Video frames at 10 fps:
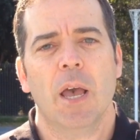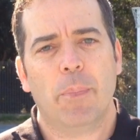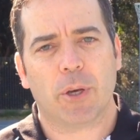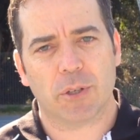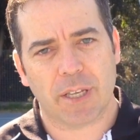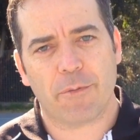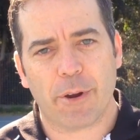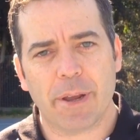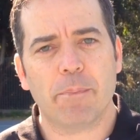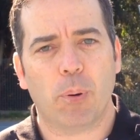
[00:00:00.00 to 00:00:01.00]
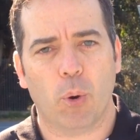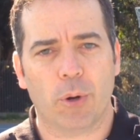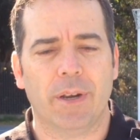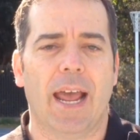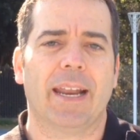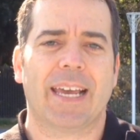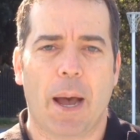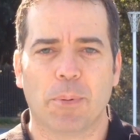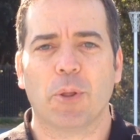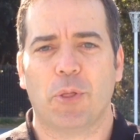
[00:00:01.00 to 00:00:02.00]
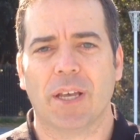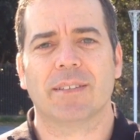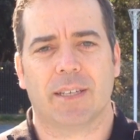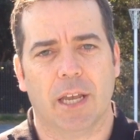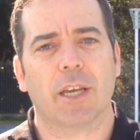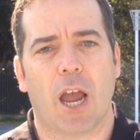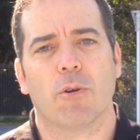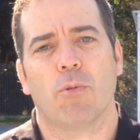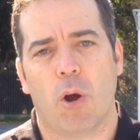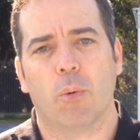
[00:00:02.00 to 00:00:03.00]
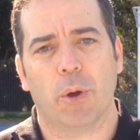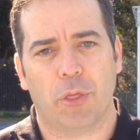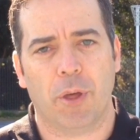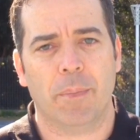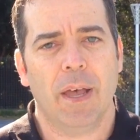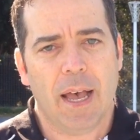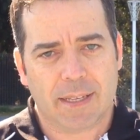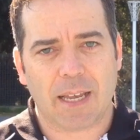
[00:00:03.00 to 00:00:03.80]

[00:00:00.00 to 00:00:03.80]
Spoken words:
because they're very important and a couple of things can go wrong with them.